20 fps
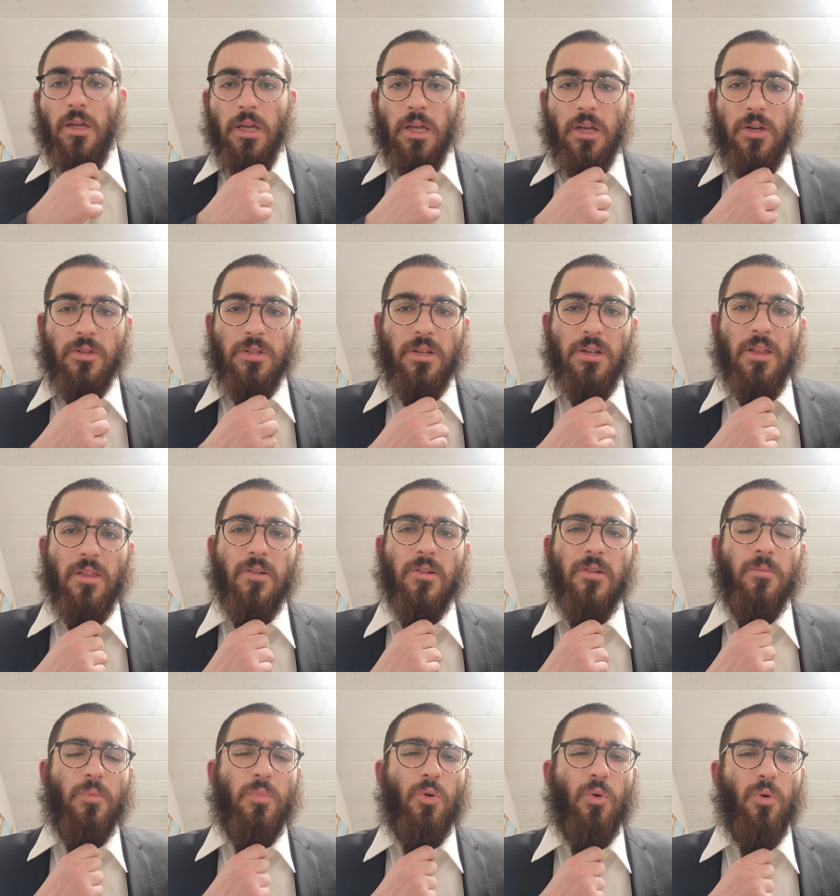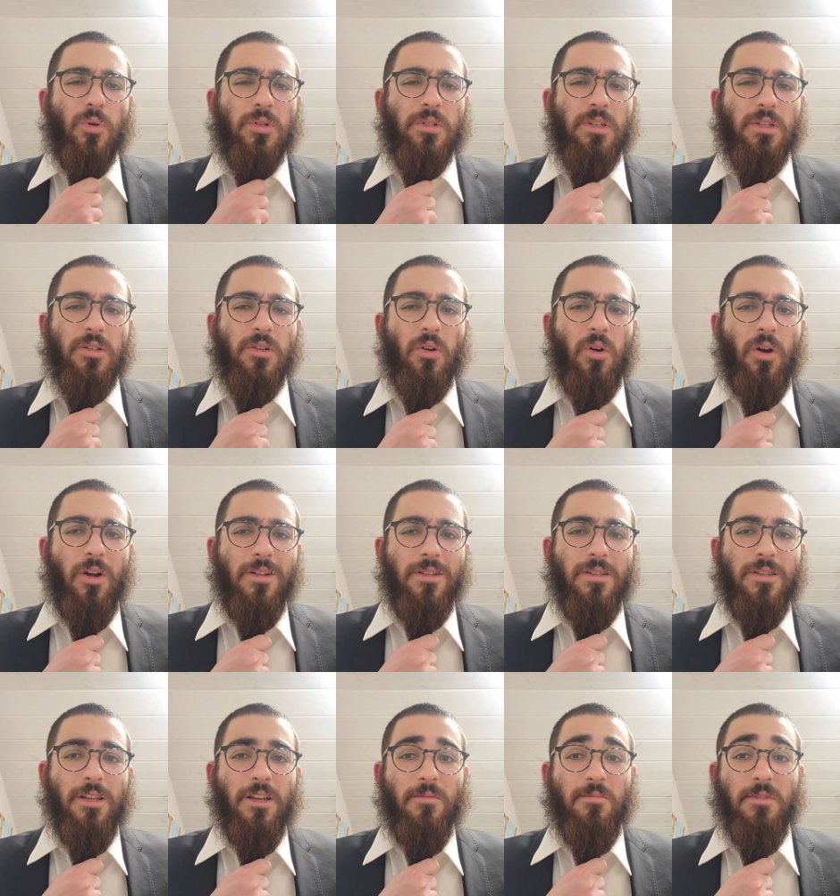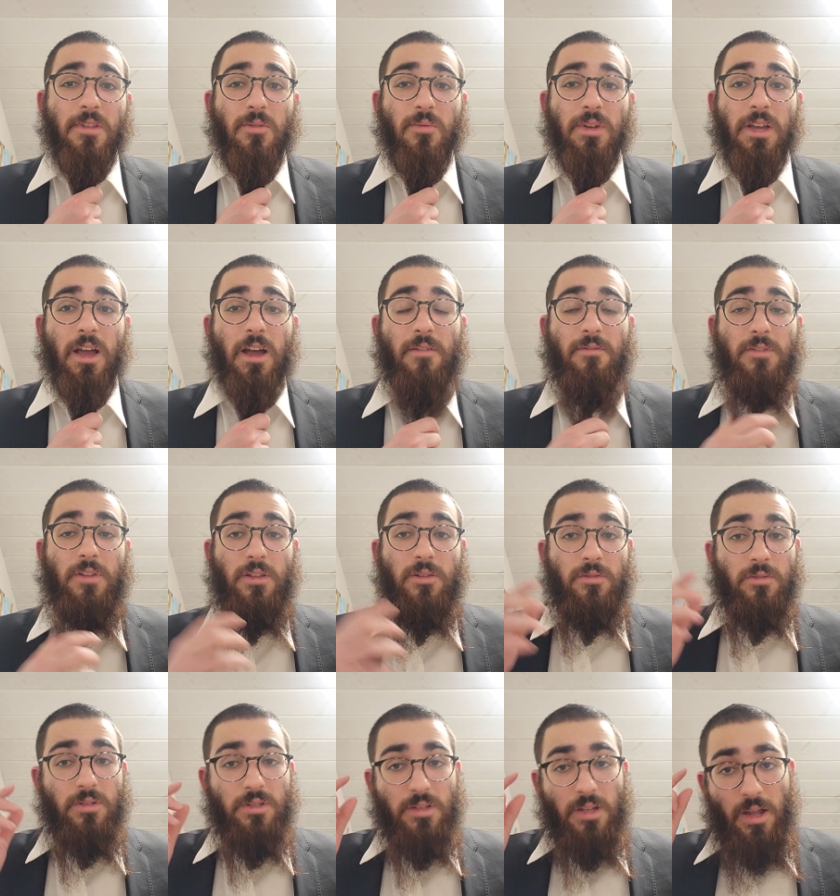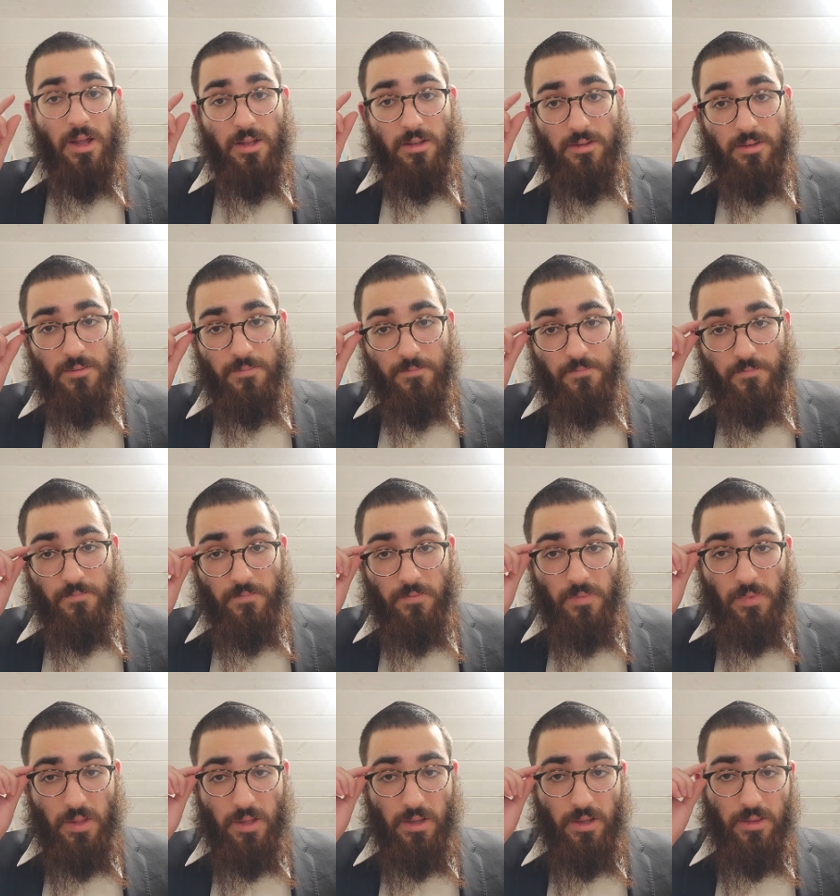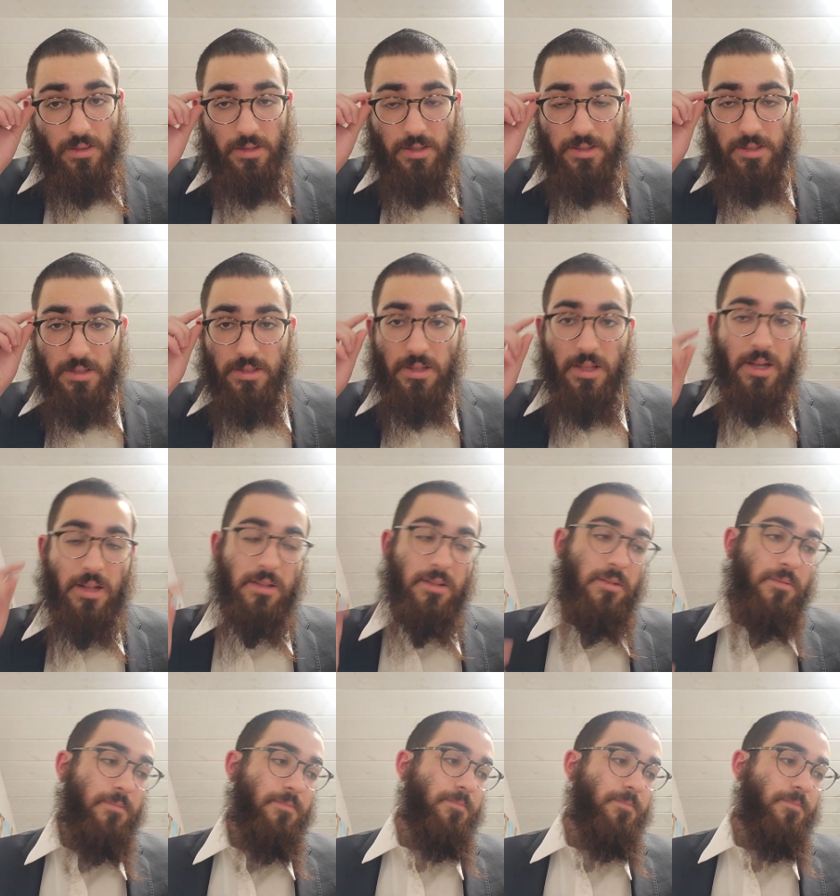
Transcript: Here's another important concept that we have to understand, and this is that